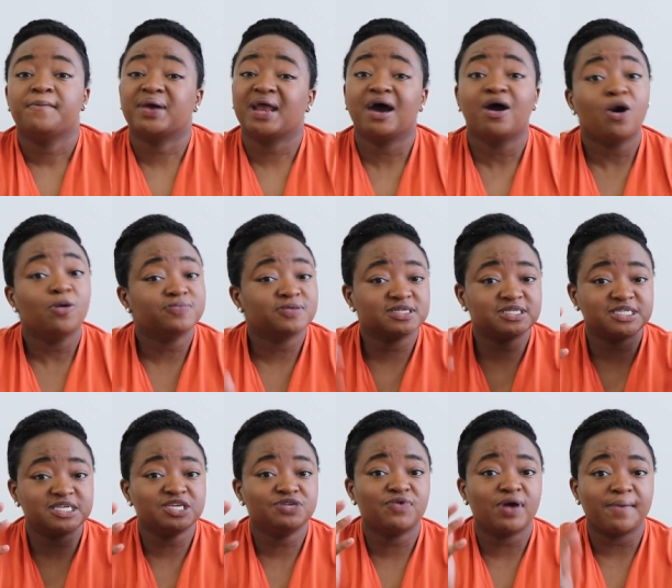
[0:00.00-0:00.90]
But I hope to
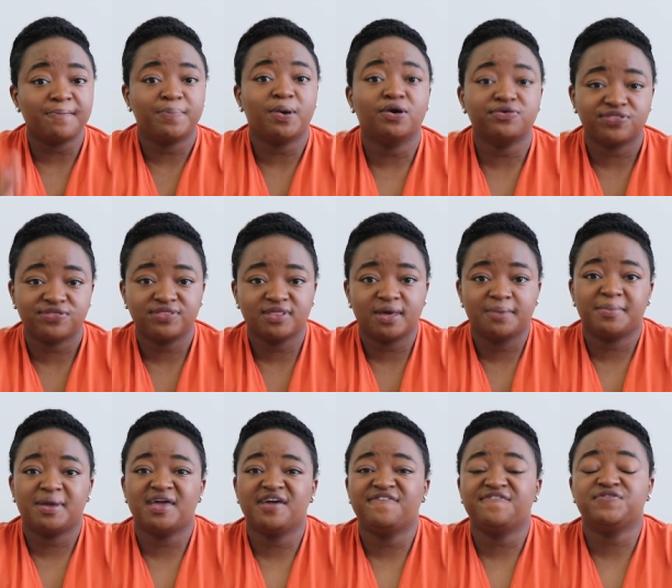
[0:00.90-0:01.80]
see you at both of
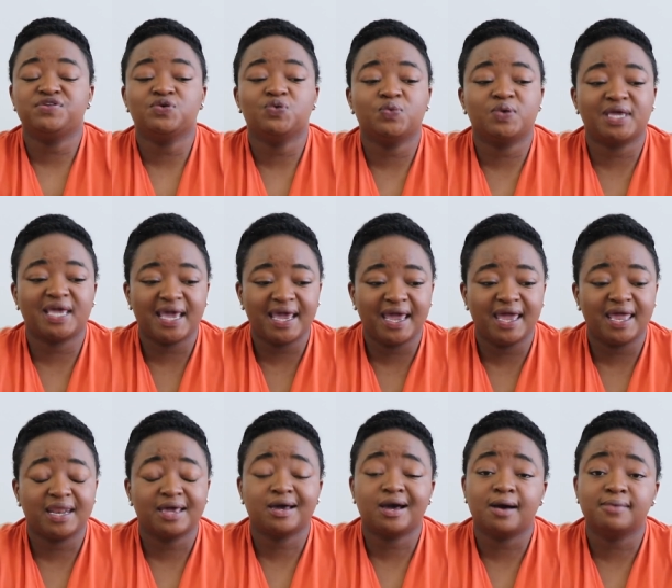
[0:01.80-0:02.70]
them. If you
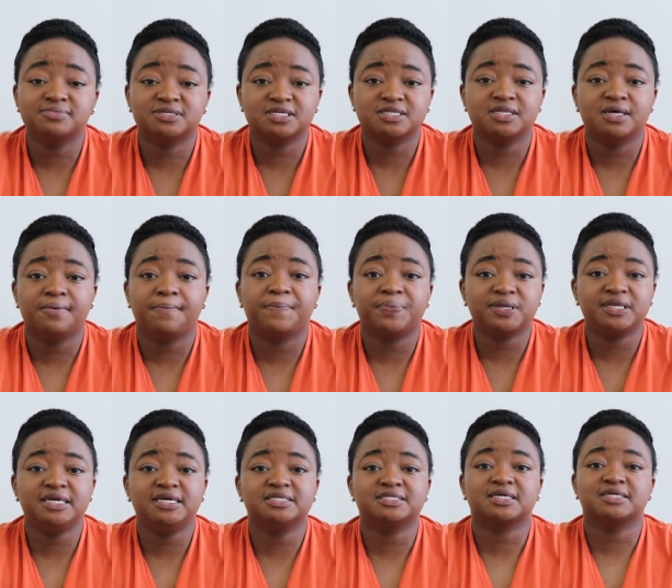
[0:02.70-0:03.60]
can't come to them,
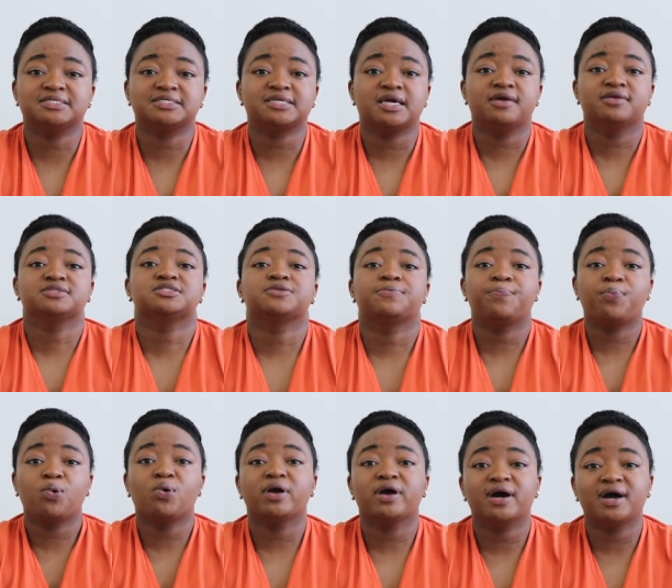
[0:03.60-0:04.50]
please continue to
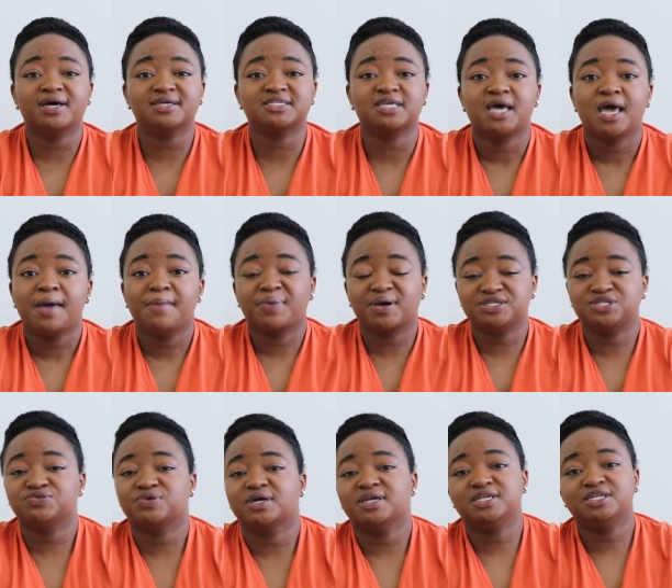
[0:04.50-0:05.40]
support us because
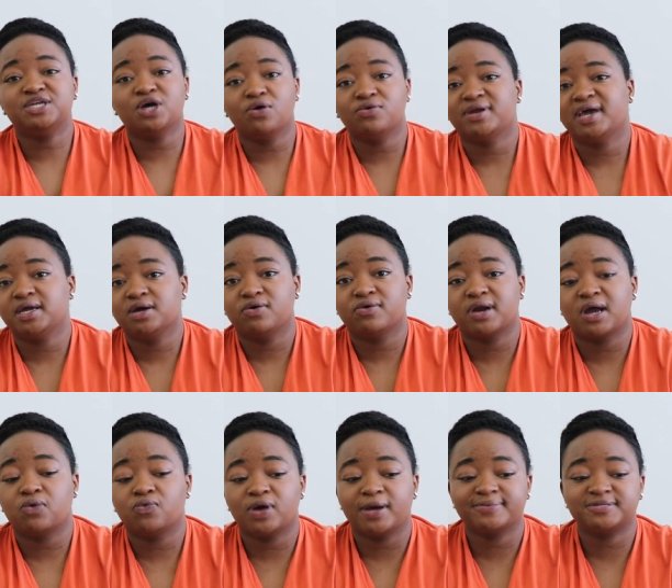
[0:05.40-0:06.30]
you can donate on
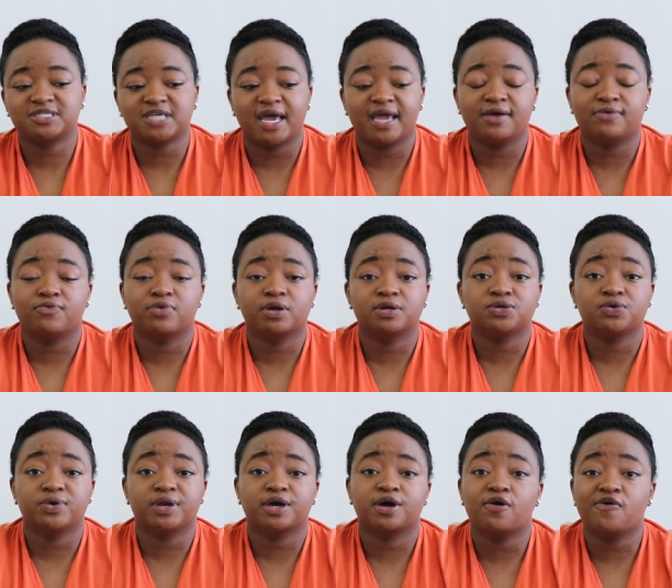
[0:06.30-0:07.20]
our website. We're
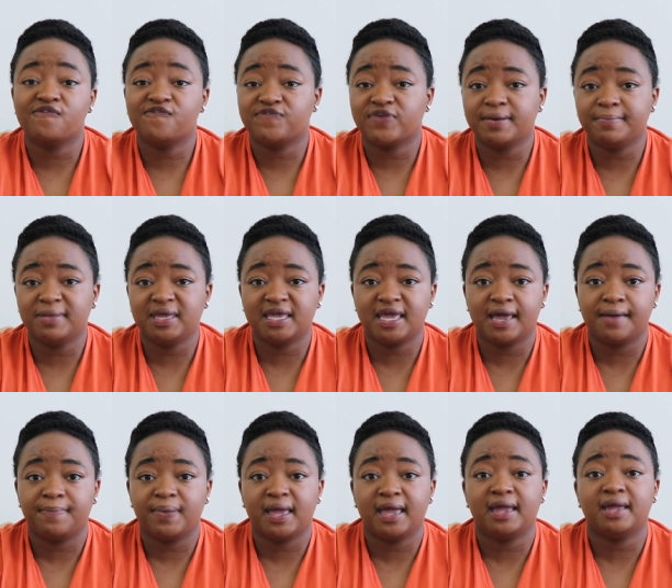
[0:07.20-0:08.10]
doing a GoFundMe
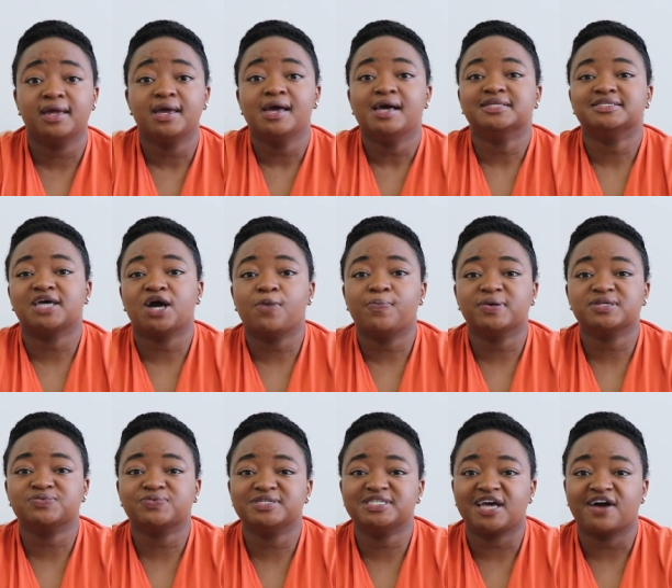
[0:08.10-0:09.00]
campaign to help
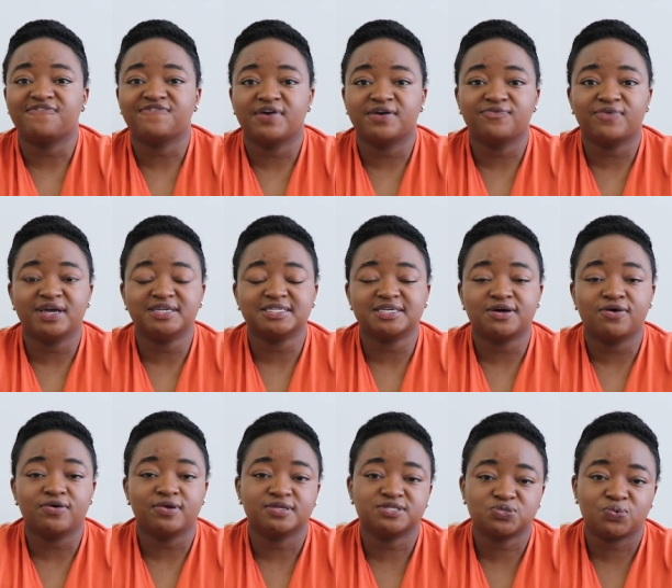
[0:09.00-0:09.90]
us reach our fundraising
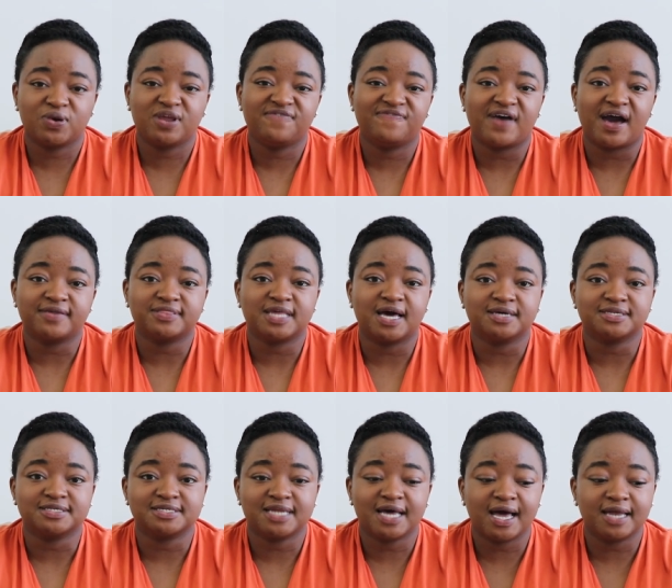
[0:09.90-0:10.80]
goal of
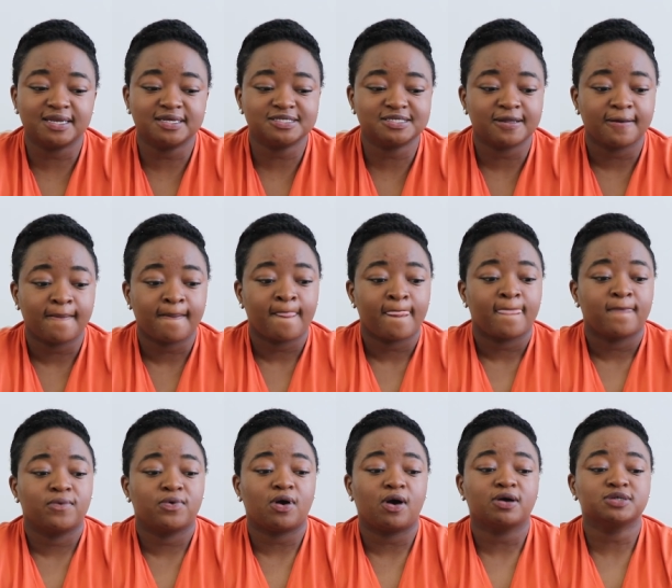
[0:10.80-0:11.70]
$25,000.
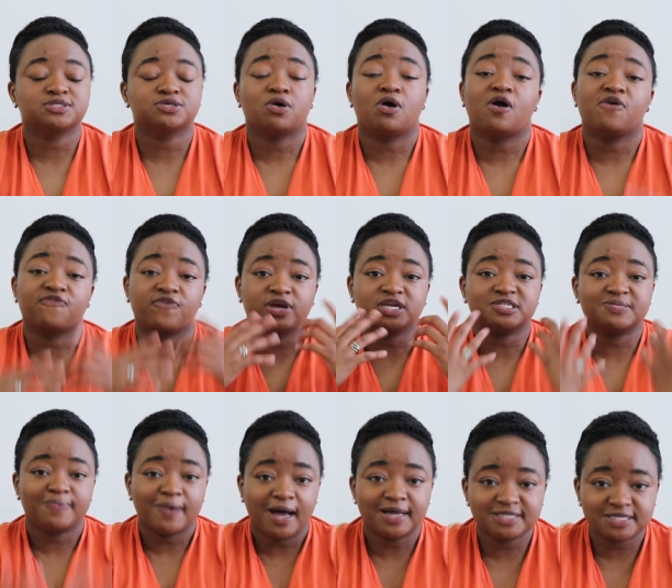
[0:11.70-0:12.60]
We're also offering
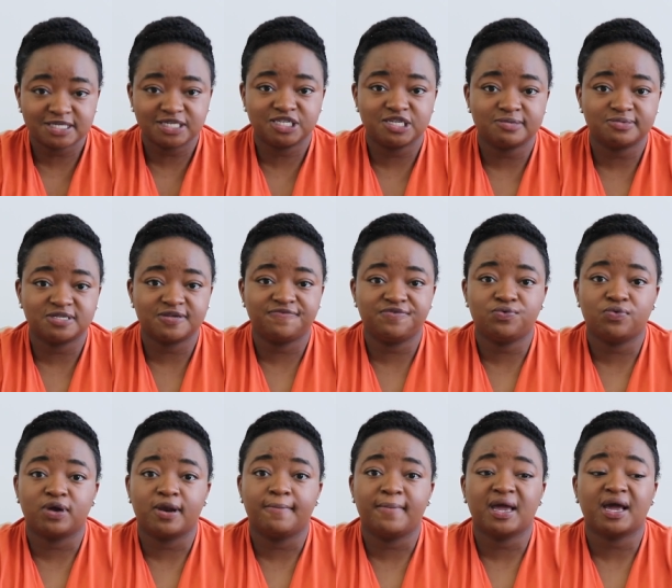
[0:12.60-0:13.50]
sponsorships if you
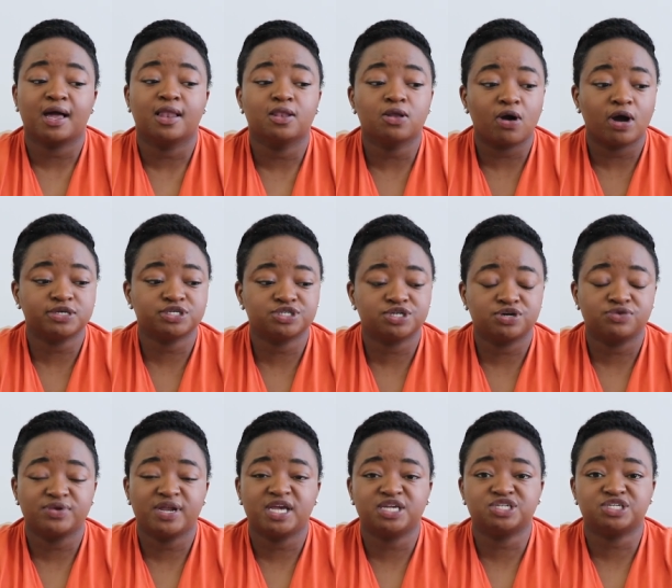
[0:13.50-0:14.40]
want to make a larger
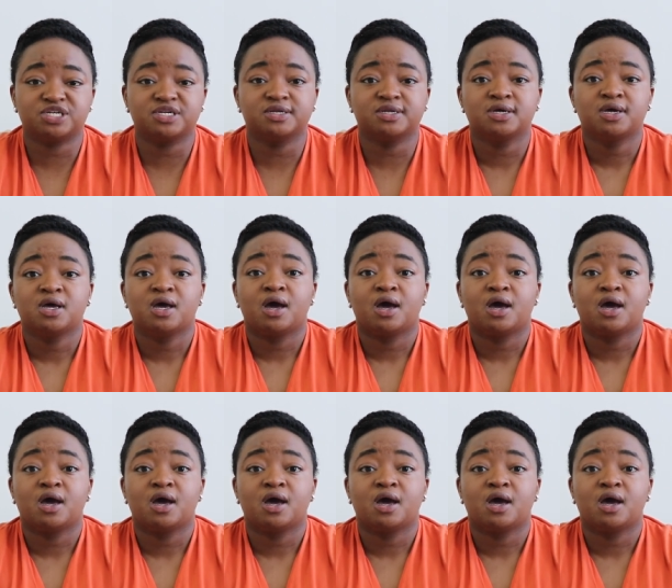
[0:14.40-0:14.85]
donation.